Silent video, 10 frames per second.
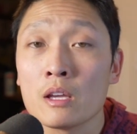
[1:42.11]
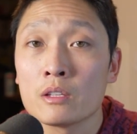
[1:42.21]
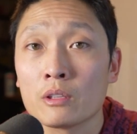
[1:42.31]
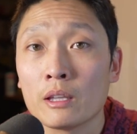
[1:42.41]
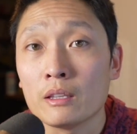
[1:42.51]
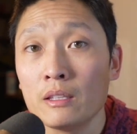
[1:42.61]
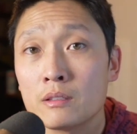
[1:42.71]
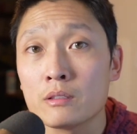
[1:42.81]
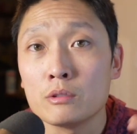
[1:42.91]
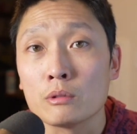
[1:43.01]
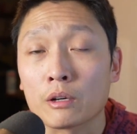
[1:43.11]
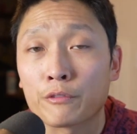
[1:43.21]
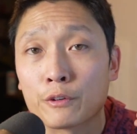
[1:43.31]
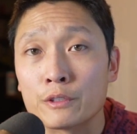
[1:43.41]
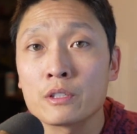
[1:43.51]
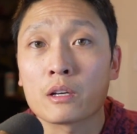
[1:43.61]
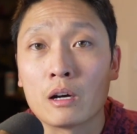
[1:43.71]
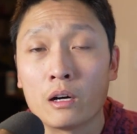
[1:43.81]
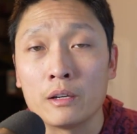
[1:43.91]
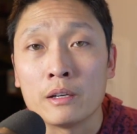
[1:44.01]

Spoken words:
So that leads us to our first con.